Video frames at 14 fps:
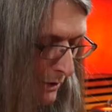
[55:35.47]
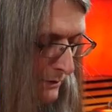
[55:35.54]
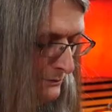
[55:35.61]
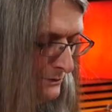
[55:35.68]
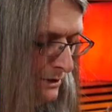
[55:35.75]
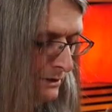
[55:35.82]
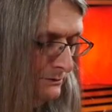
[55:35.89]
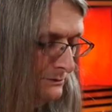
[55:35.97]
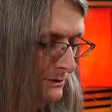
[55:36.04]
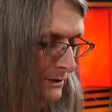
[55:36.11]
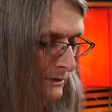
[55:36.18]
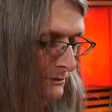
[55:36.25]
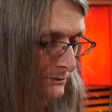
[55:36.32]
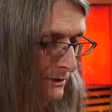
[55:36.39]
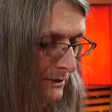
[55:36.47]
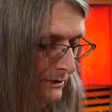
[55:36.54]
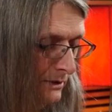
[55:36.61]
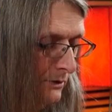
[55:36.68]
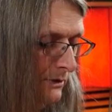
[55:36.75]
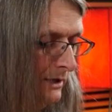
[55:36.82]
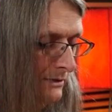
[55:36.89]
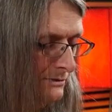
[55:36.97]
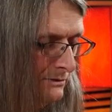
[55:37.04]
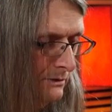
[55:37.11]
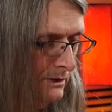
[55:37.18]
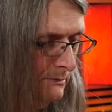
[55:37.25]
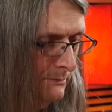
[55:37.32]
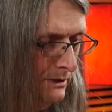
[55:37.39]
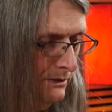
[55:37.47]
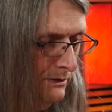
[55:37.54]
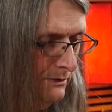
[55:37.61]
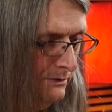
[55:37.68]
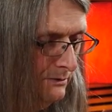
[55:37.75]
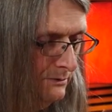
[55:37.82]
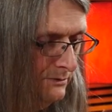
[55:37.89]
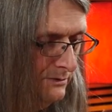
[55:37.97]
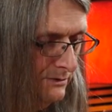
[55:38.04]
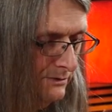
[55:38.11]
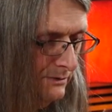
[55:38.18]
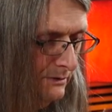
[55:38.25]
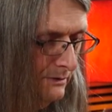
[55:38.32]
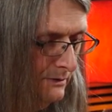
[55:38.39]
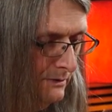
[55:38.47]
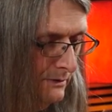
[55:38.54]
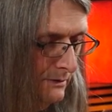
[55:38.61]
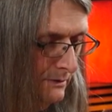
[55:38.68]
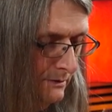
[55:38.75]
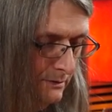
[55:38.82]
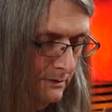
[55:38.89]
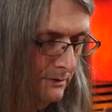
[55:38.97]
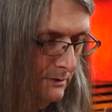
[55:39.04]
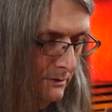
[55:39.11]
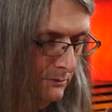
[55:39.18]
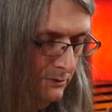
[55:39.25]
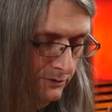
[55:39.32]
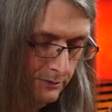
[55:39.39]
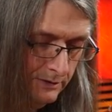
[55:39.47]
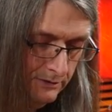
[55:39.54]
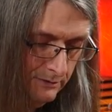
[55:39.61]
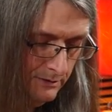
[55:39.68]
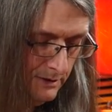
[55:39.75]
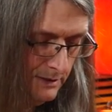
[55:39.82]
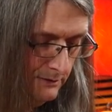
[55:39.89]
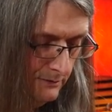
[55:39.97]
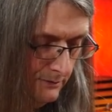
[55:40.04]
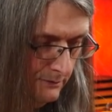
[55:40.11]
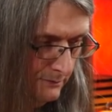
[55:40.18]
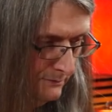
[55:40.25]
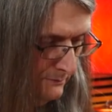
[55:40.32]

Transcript: Darn, darn, darn, darn, darn. darn. Okay, so I'm going to use. Well, do I do that?